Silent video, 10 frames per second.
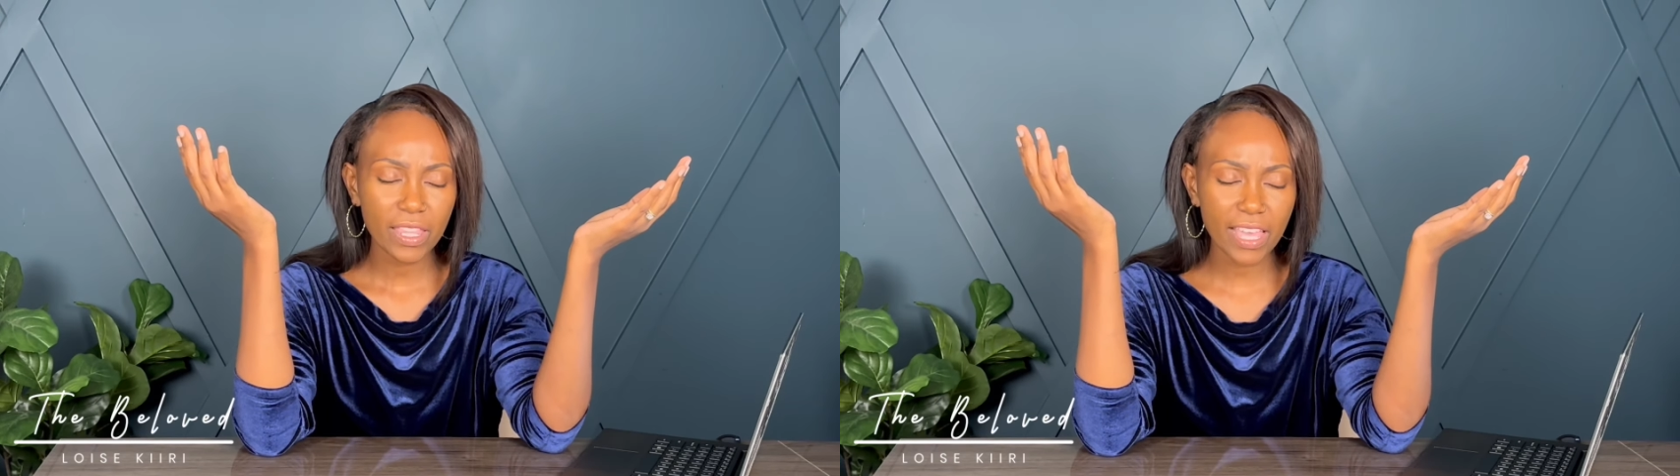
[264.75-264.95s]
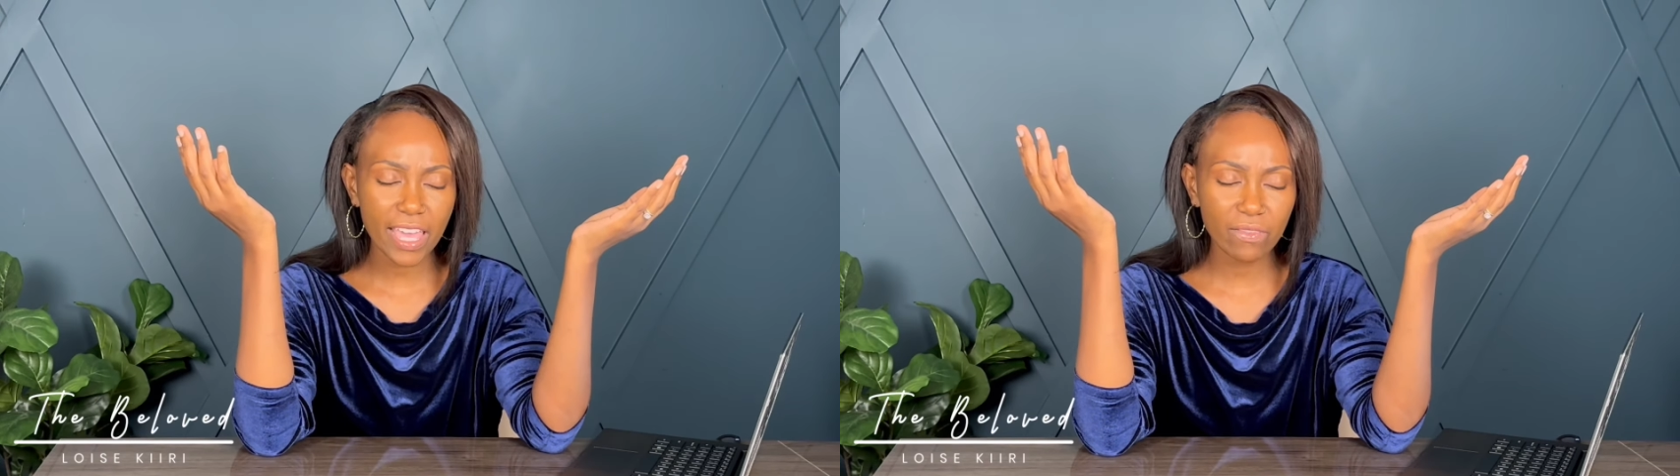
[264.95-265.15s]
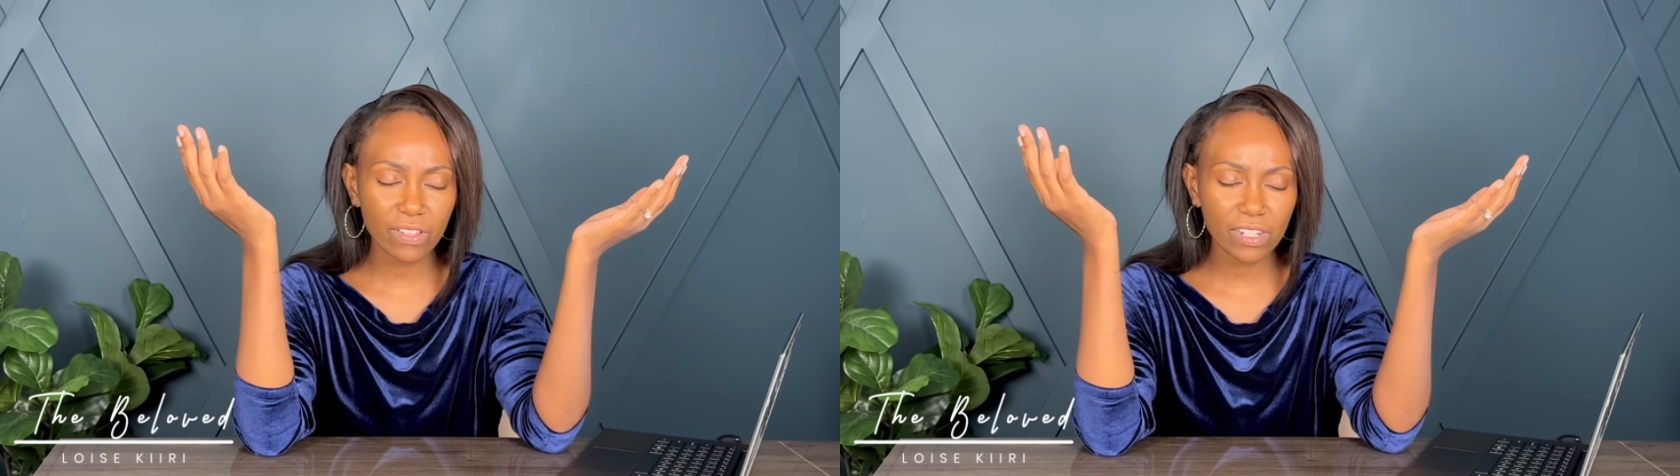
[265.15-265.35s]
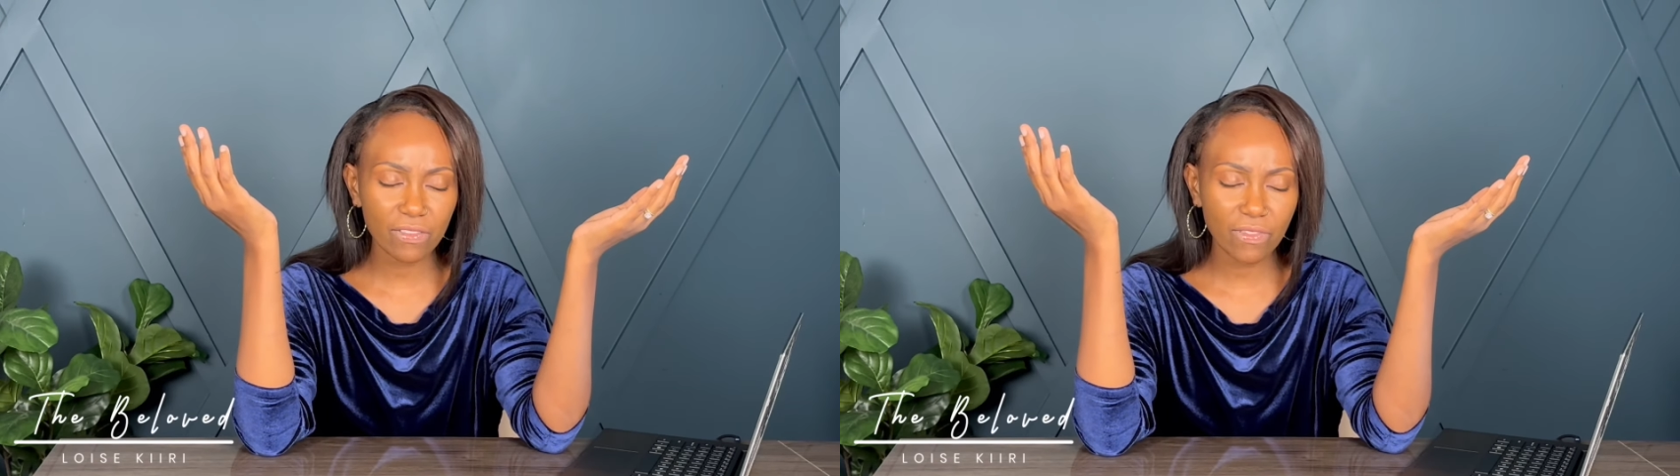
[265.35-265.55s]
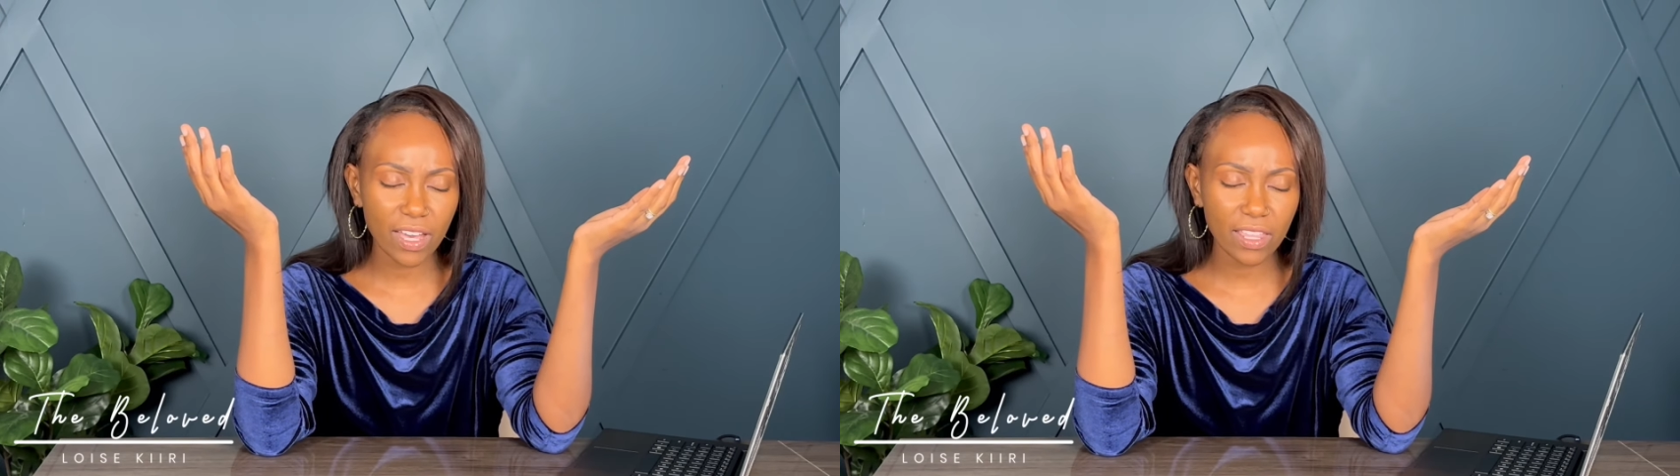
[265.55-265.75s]
The
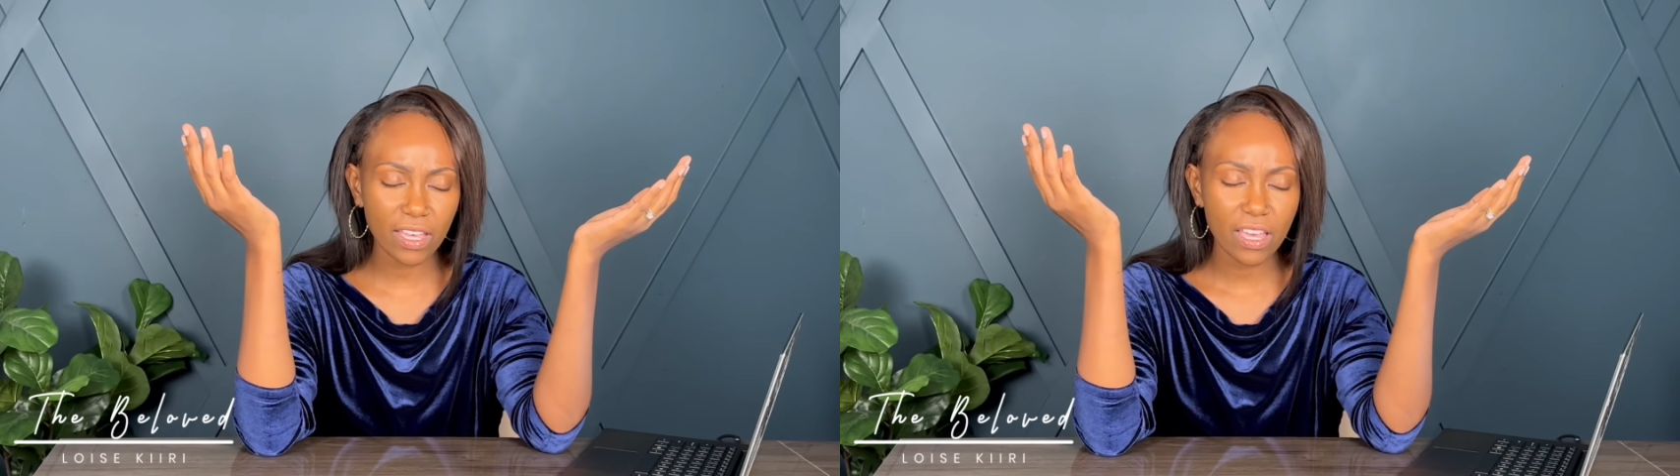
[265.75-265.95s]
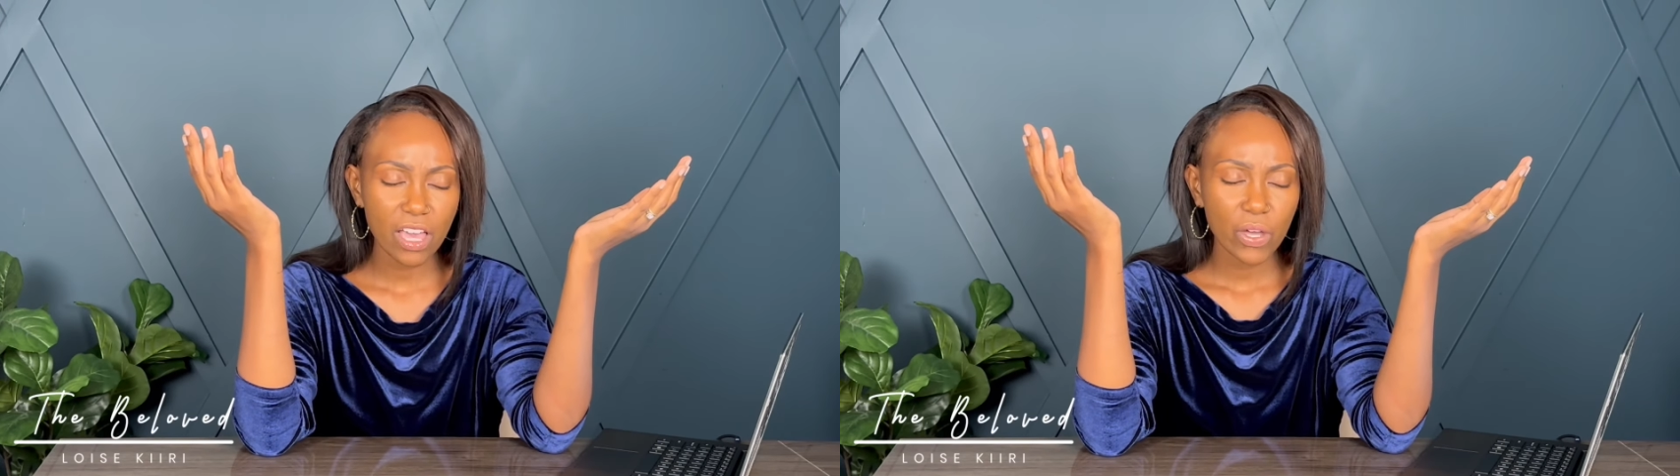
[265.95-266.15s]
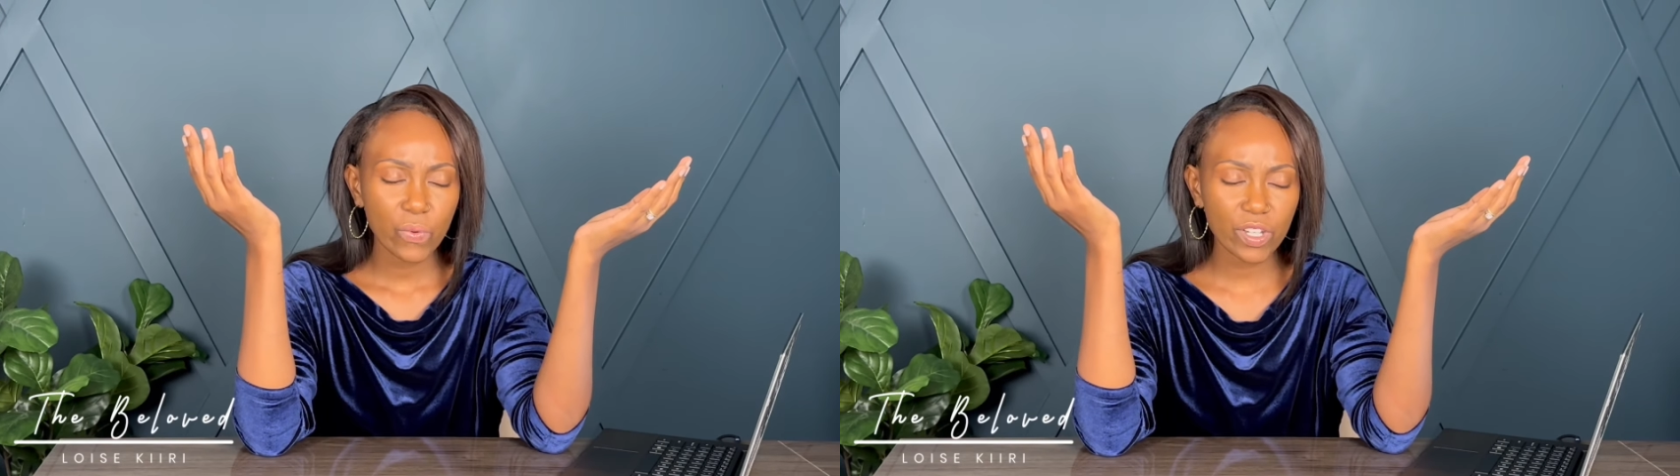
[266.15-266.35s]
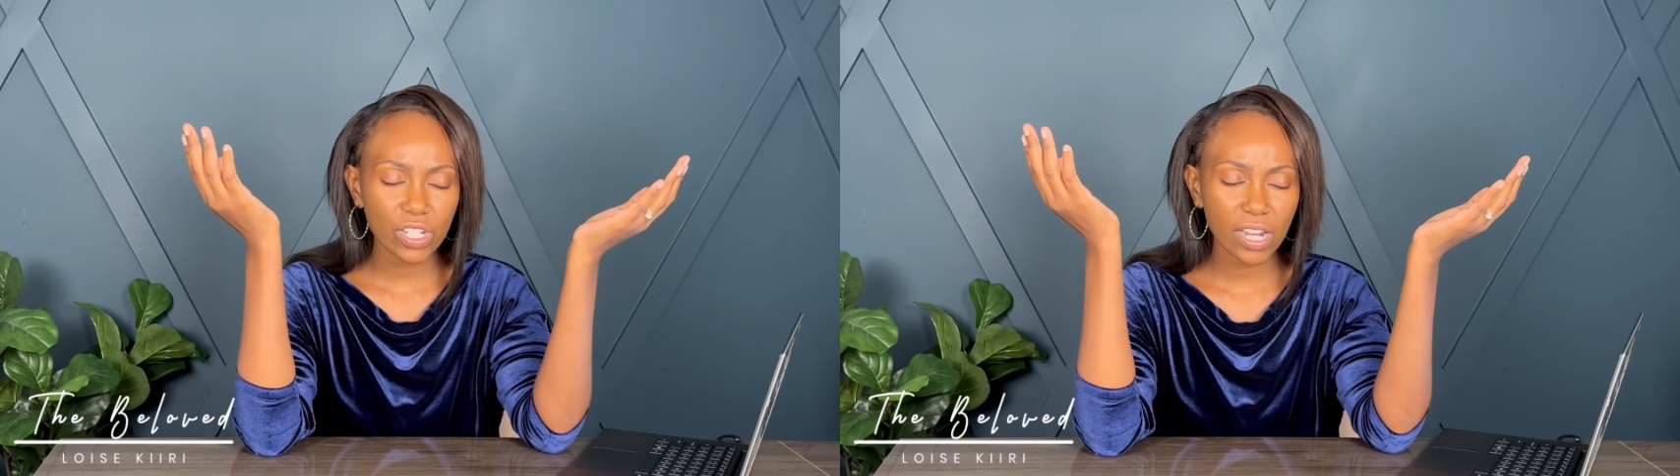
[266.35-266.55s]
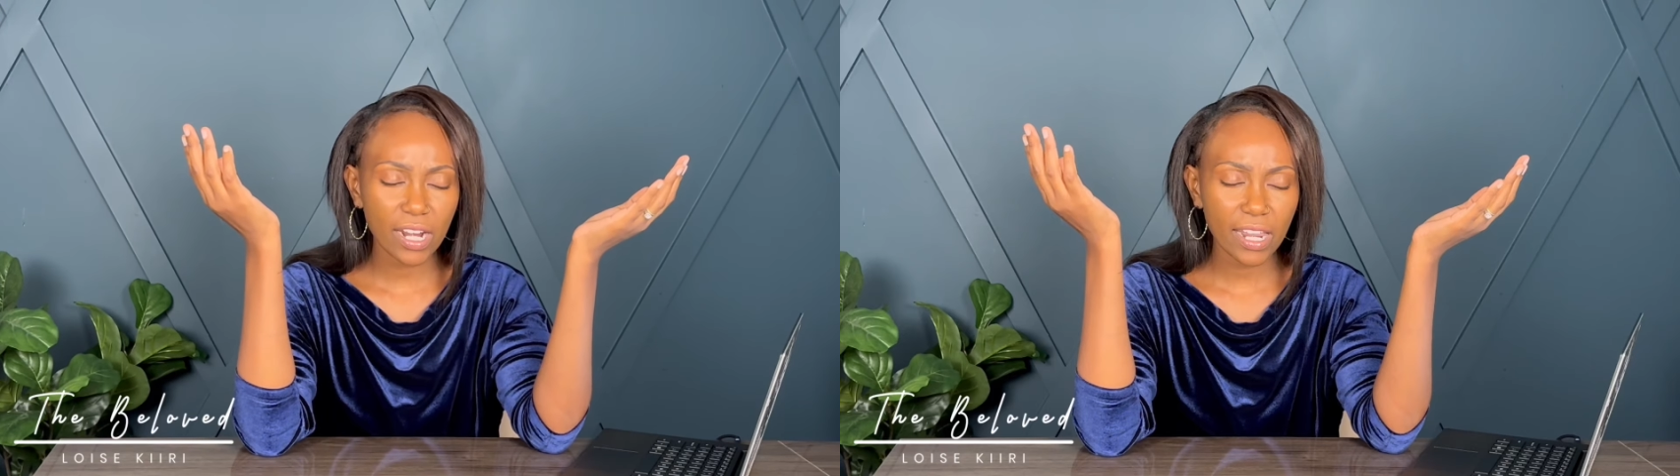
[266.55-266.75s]
Heavenly Father, we
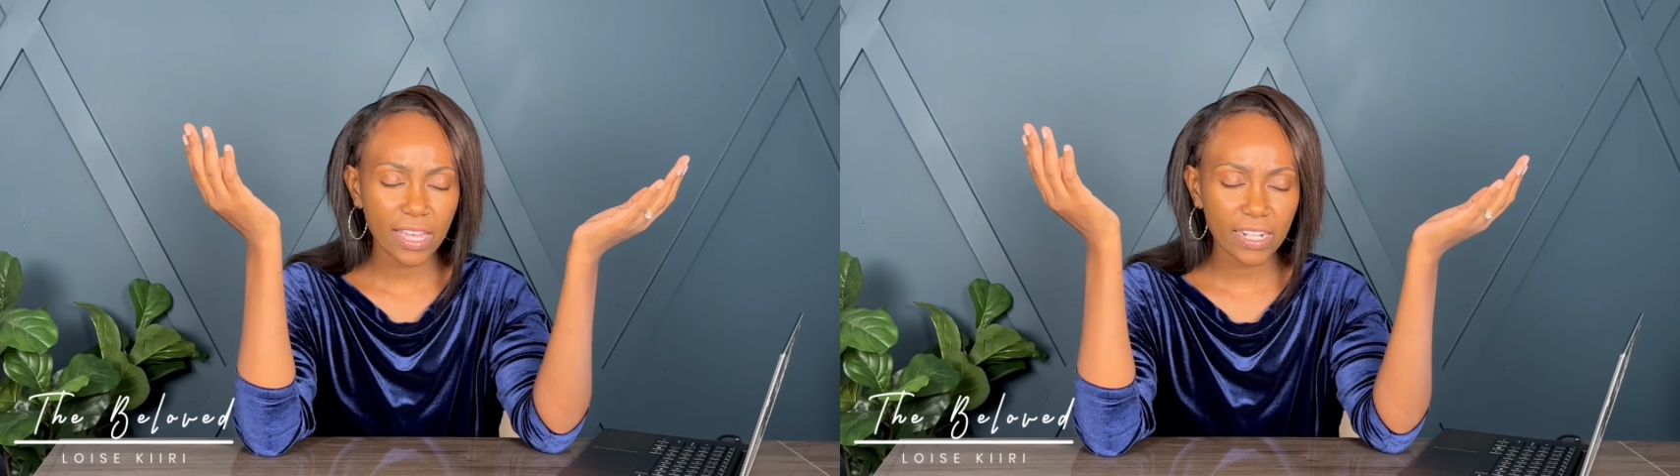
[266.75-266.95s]
shall